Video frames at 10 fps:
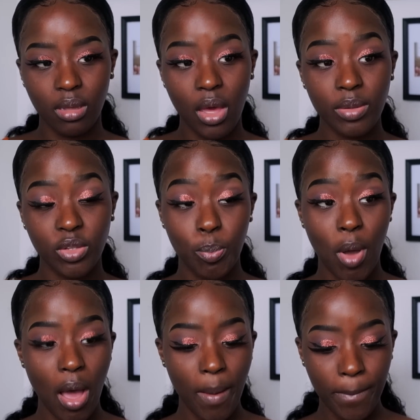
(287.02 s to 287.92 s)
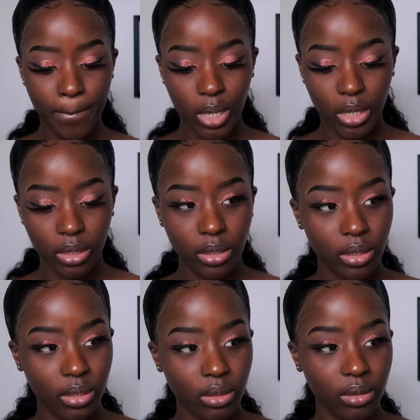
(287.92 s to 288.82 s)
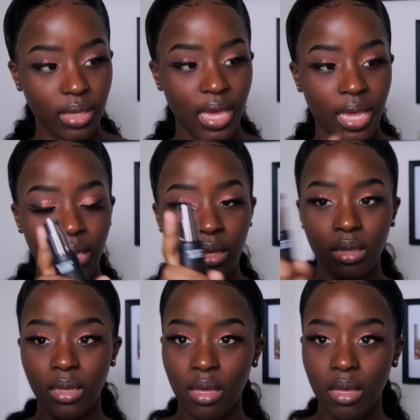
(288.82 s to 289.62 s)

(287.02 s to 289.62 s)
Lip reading: it's a pump. Okay.